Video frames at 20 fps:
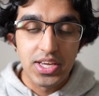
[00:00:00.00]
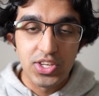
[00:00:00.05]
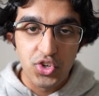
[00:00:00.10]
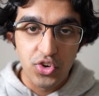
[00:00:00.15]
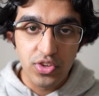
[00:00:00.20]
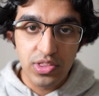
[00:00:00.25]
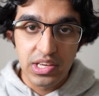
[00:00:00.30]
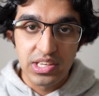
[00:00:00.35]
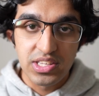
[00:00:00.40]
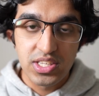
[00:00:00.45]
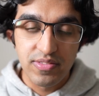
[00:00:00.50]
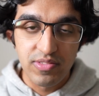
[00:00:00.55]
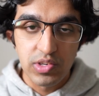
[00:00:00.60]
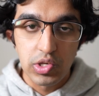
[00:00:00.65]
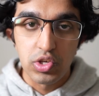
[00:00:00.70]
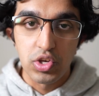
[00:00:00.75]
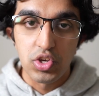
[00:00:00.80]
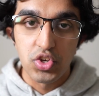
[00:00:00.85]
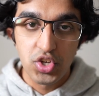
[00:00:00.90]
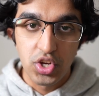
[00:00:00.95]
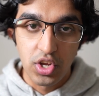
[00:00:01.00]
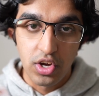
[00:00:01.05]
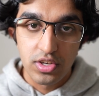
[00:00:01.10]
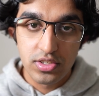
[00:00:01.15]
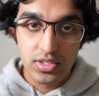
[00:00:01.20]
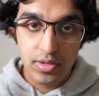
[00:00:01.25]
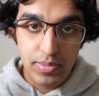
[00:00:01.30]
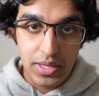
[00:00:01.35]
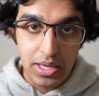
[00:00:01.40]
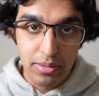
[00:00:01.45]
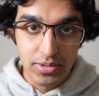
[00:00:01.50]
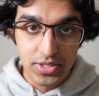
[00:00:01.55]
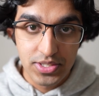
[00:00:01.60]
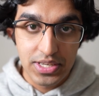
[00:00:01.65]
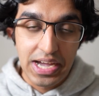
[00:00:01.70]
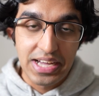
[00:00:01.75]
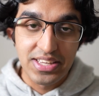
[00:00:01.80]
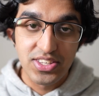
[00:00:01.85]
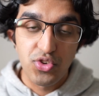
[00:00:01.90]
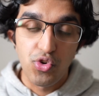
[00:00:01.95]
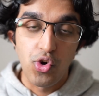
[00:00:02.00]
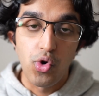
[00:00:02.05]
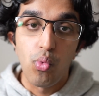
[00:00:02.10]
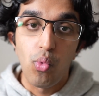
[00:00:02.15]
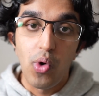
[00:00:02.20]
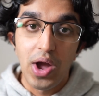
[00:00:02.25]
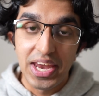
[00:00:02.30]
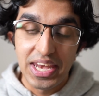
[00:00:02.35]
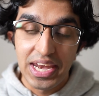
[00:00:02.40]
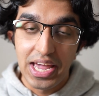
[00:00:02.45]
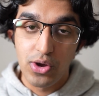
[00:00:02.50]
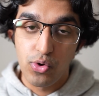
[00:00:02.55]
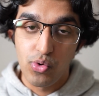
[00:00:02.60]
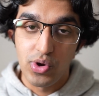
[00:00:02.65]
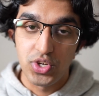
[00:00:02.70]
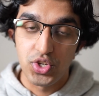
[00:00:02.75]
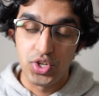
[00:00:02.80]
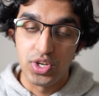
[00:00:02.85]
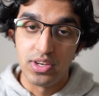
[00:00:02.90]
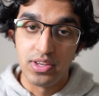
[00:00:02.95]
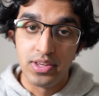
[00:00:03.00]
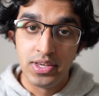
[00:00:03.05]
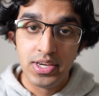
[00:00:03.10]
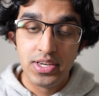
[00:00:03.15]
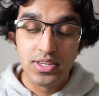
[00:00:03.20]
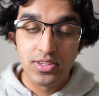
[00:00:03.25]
And during the interview, you should also be able to answer a why now question.